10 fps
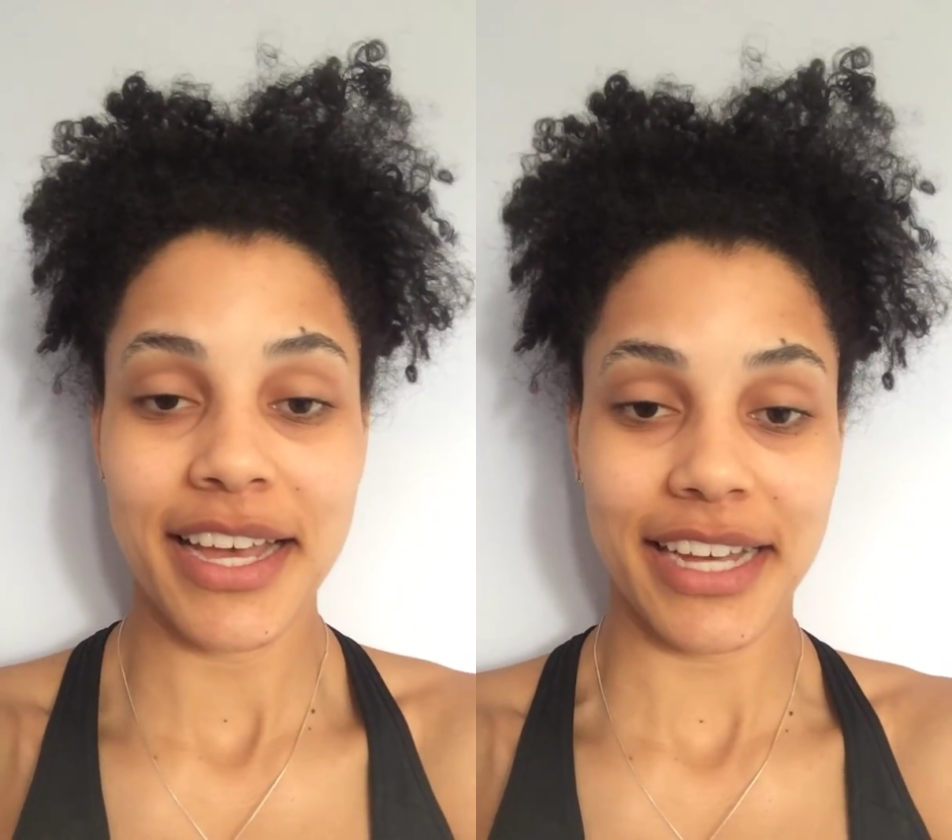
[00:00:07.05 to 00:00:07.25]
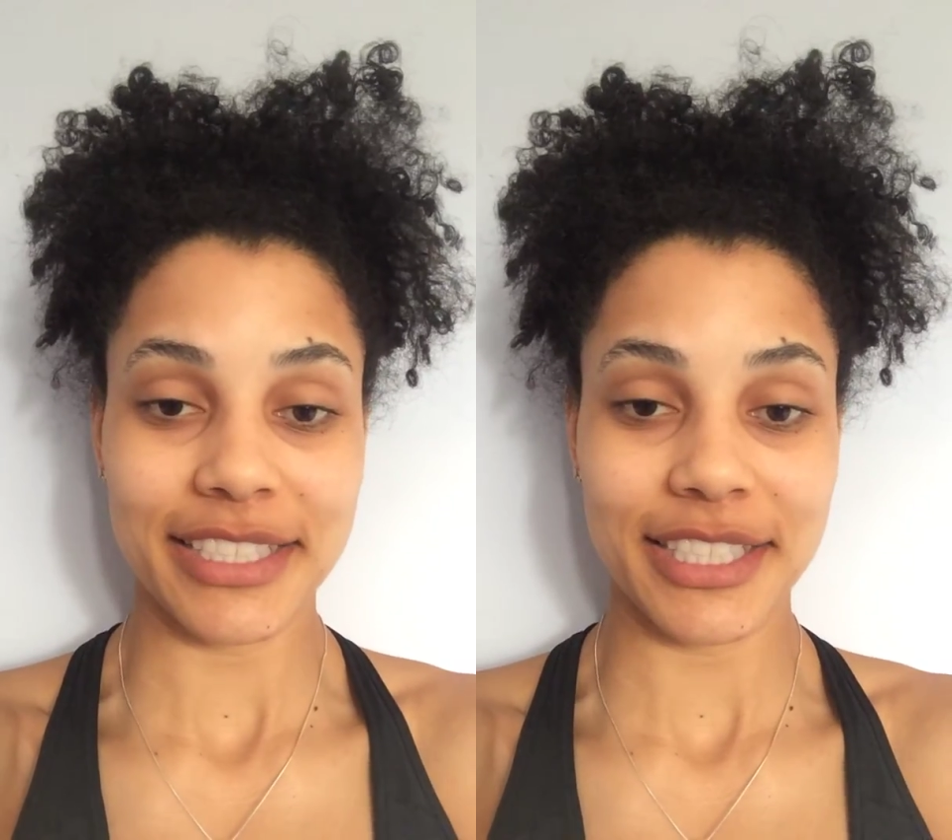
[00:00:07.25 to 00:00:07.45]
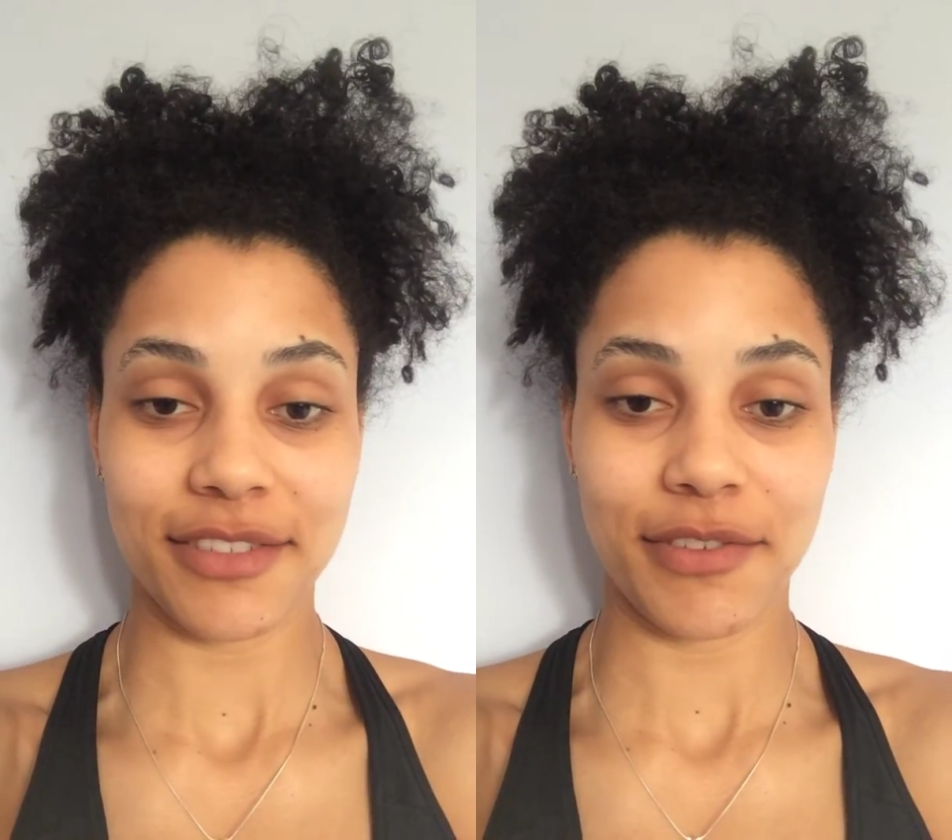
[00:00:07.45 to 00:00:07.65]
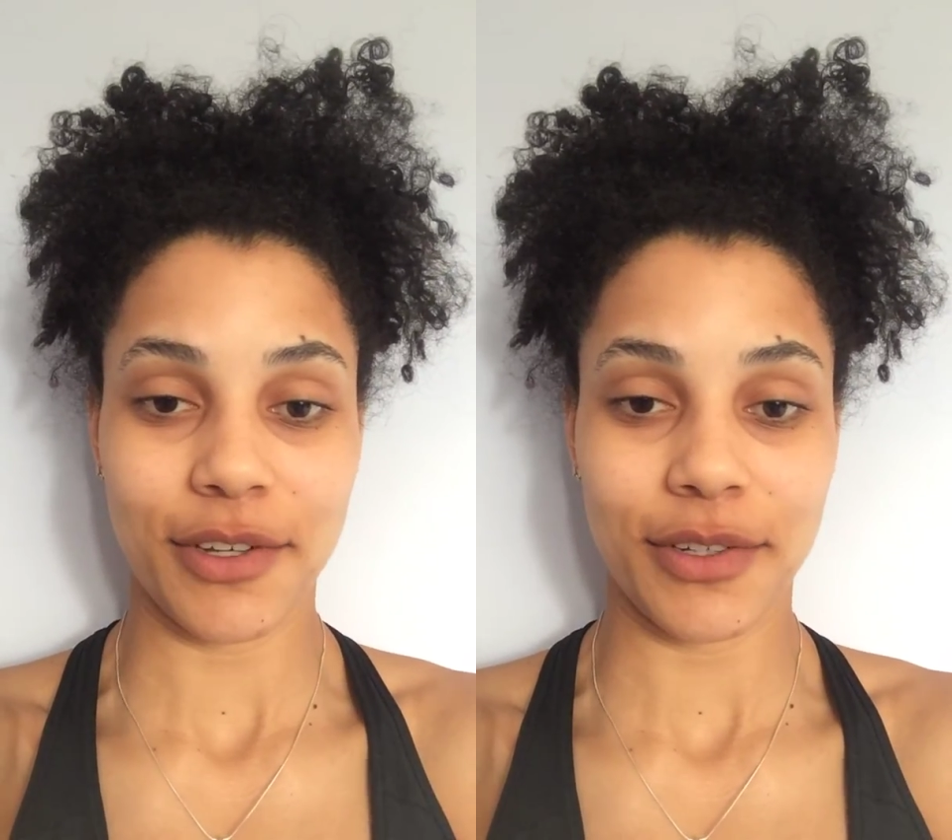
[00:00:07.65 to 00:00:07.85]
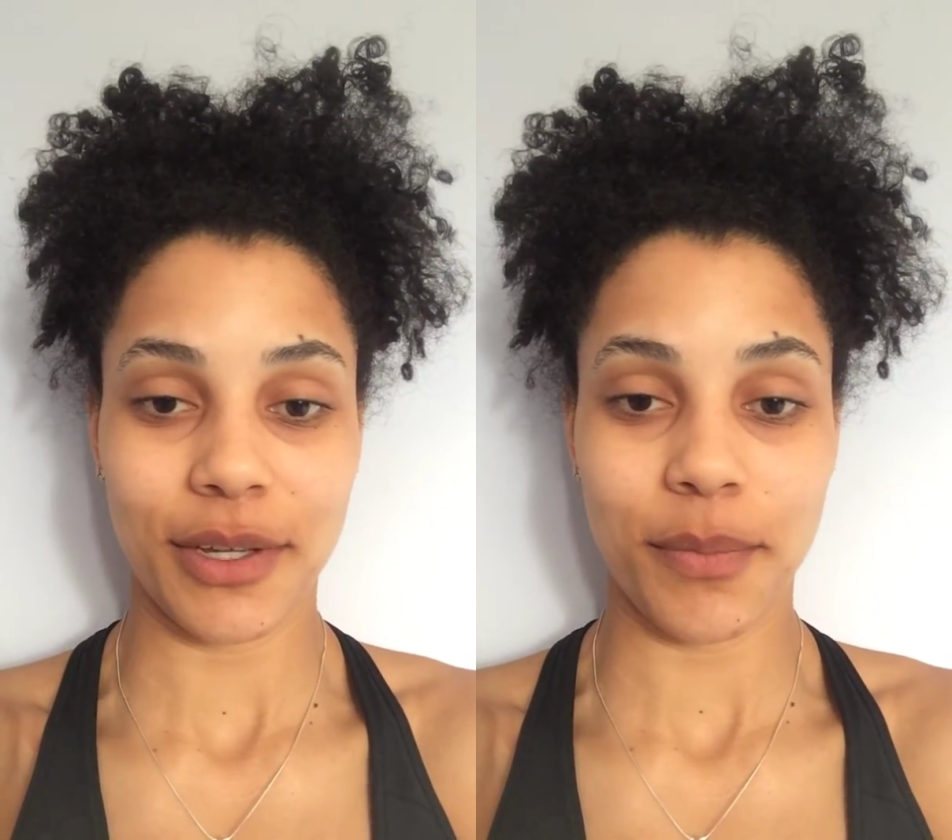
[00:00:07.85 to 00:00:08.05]
I just
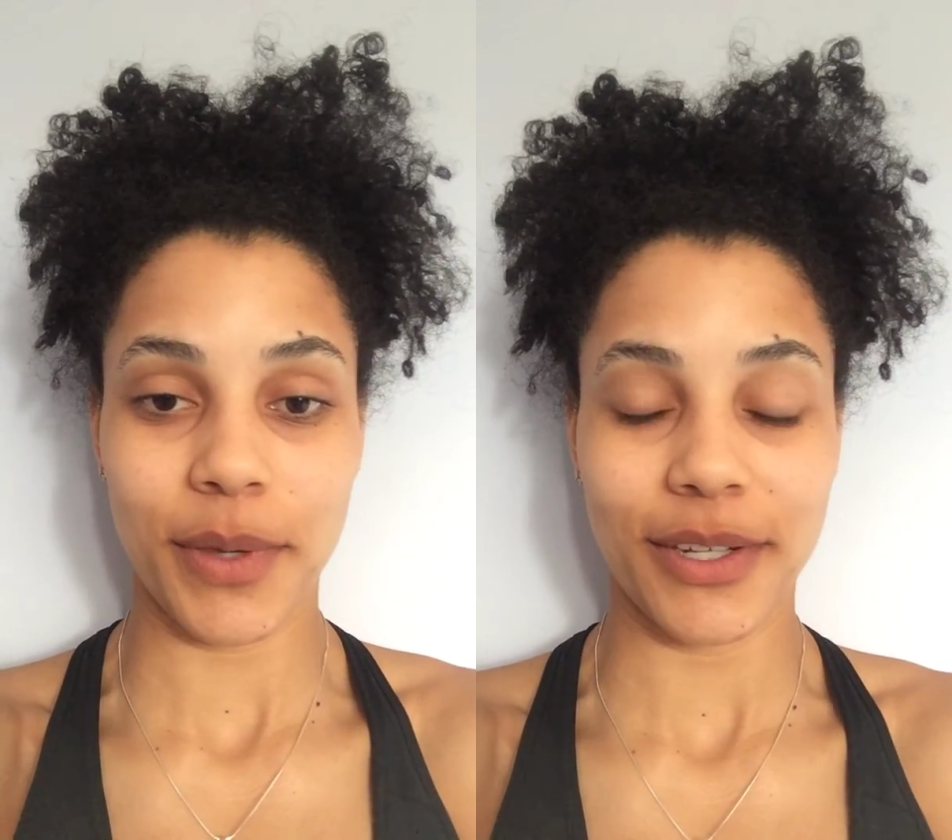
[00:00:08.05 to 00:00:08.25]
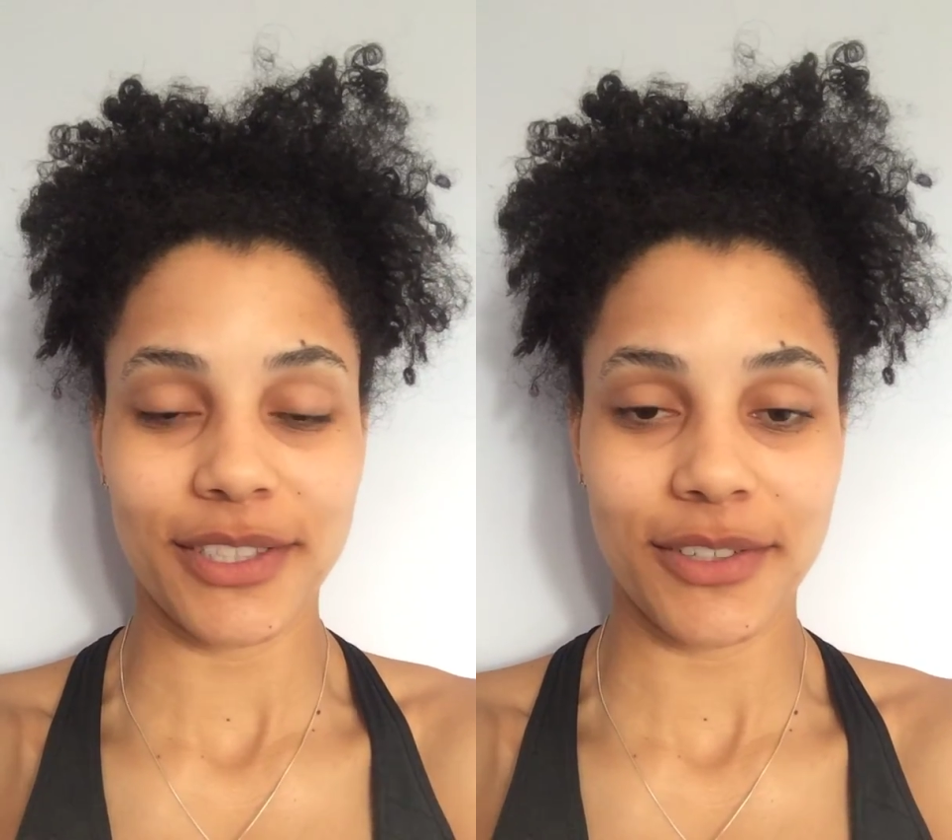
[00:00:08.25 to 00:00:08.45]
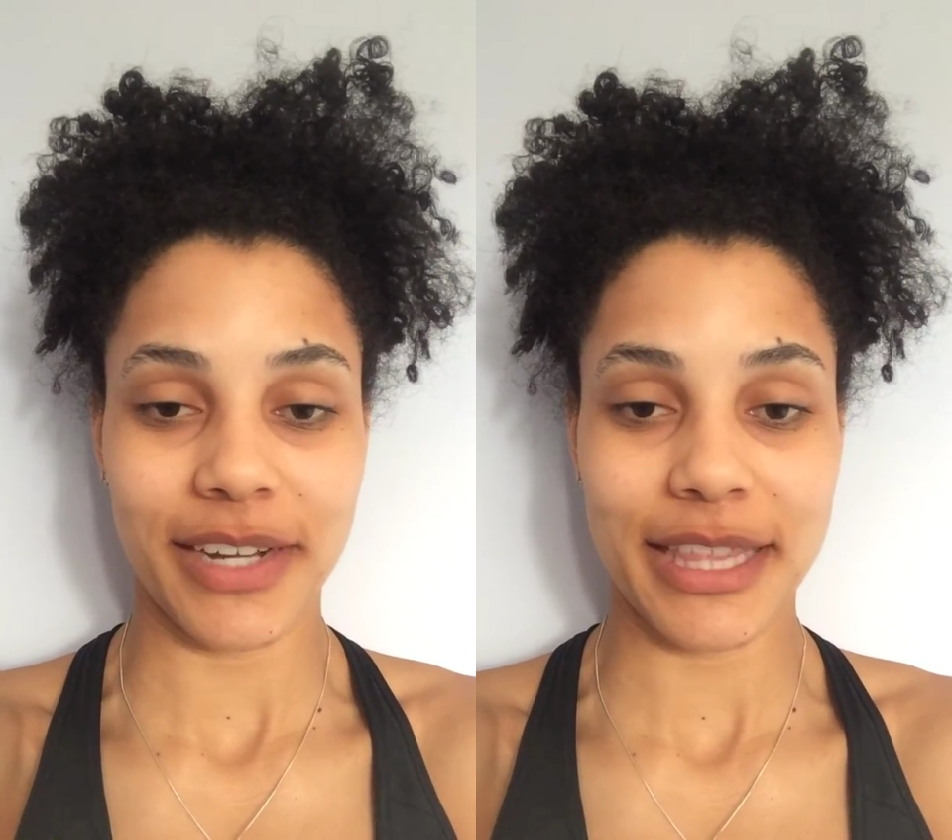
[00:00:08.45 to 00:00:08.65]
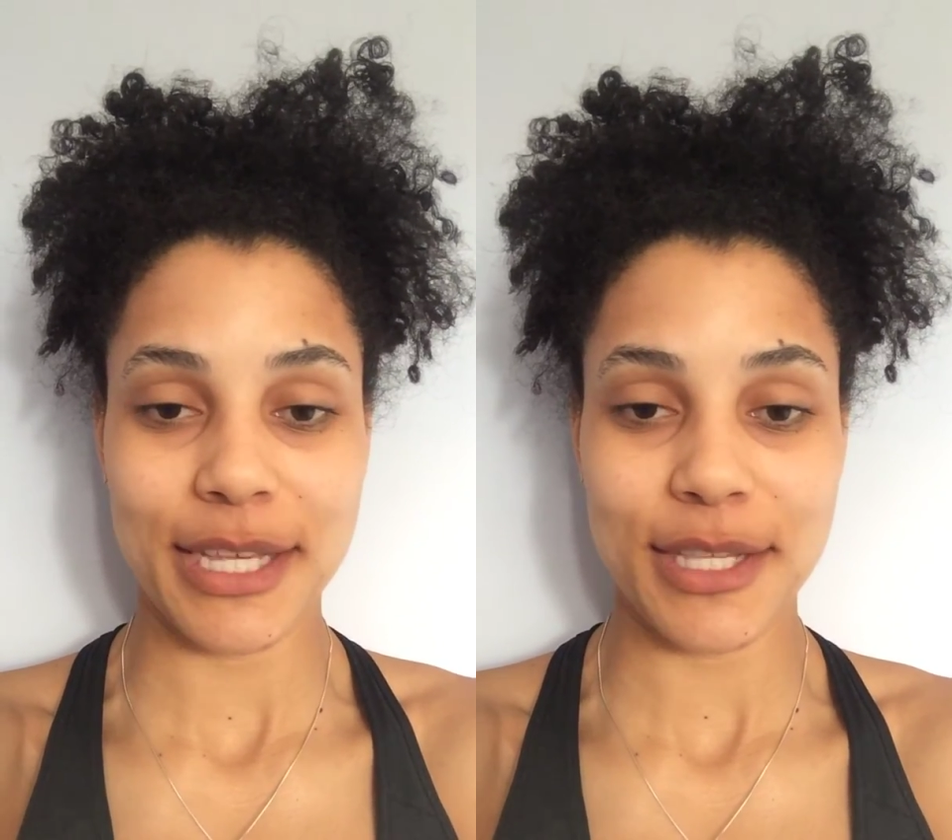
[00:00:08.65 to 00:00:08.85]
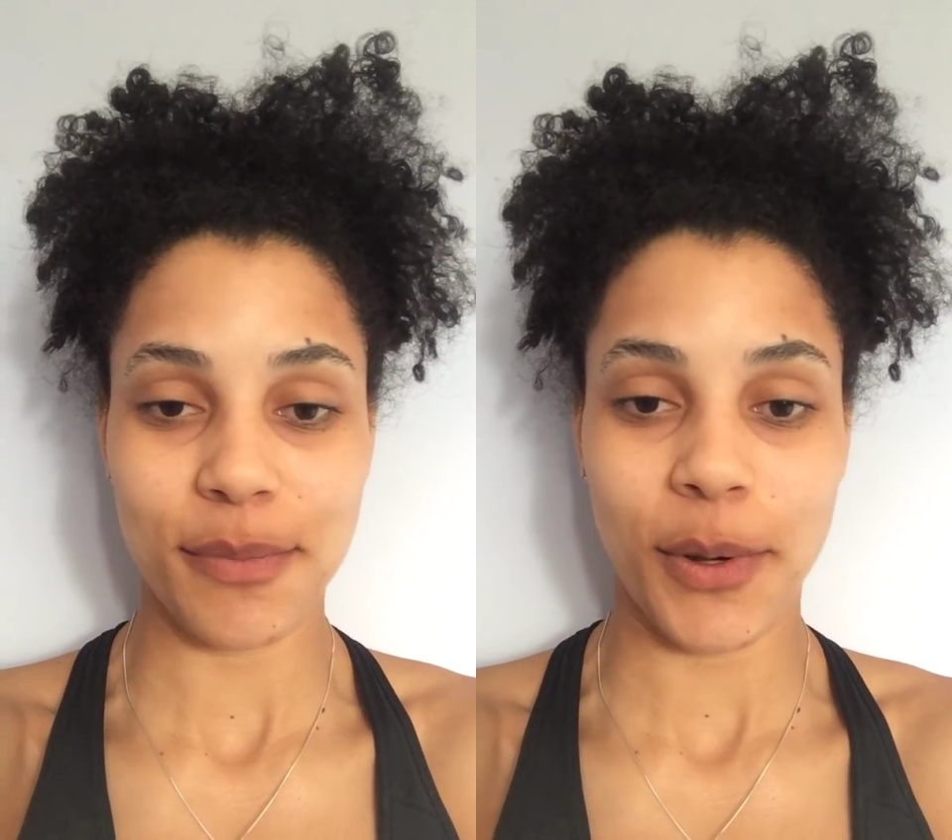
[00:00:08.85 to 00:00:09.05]
felt compelled to write
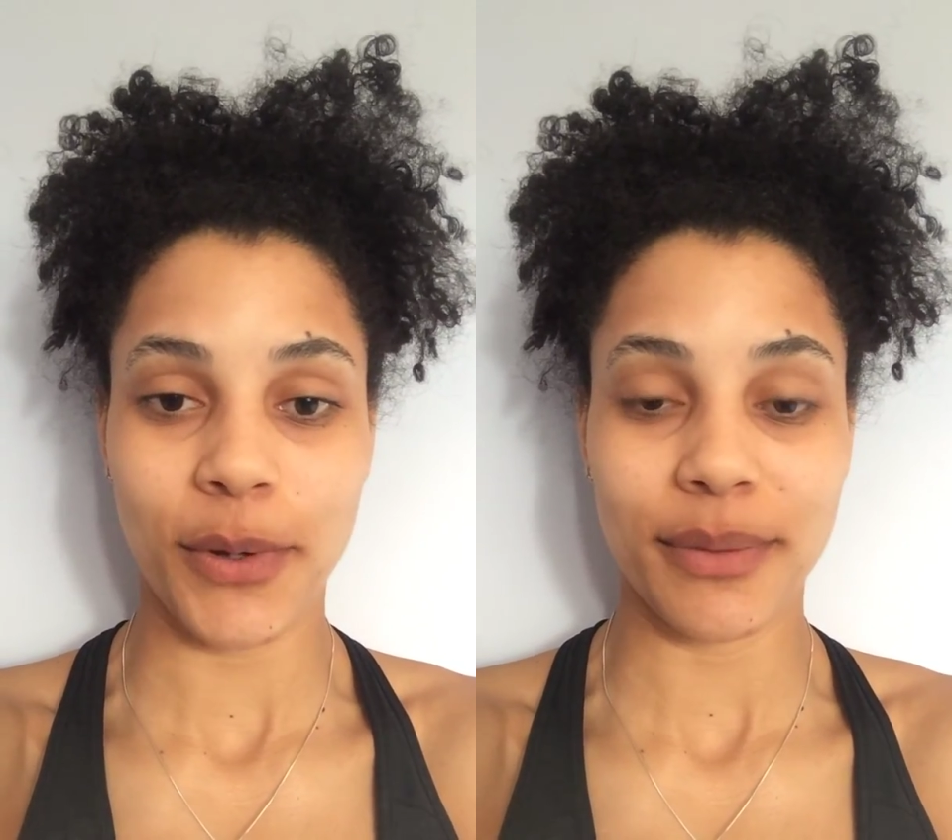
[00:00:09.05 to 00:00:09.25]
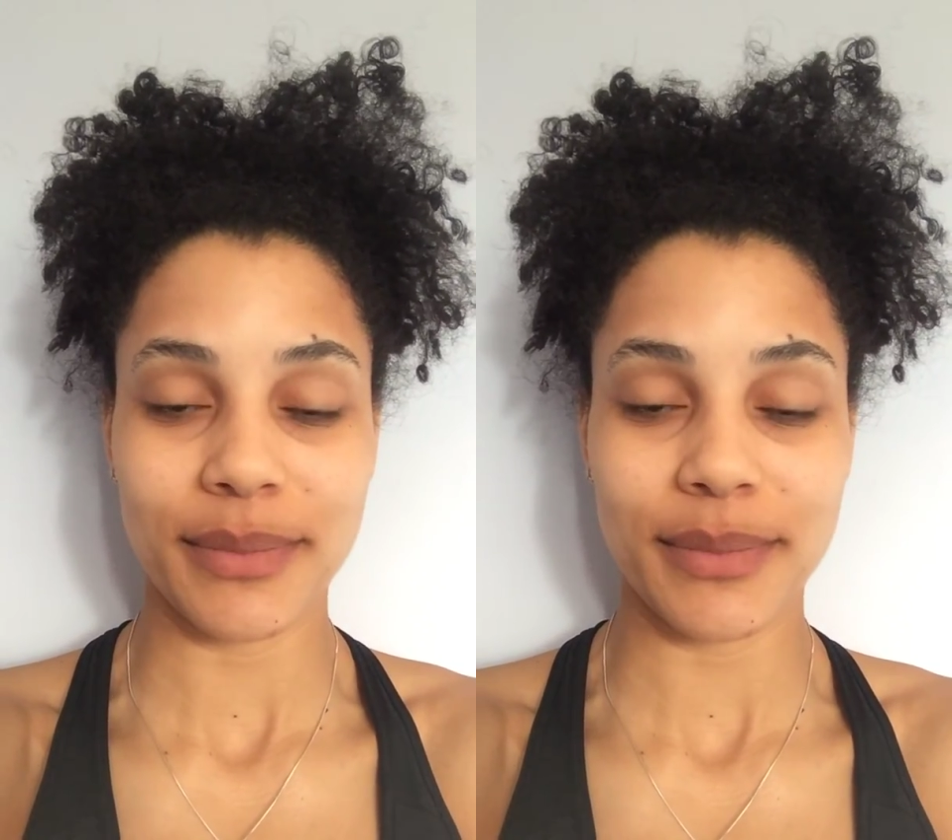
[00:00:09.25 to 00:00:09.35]
this poem.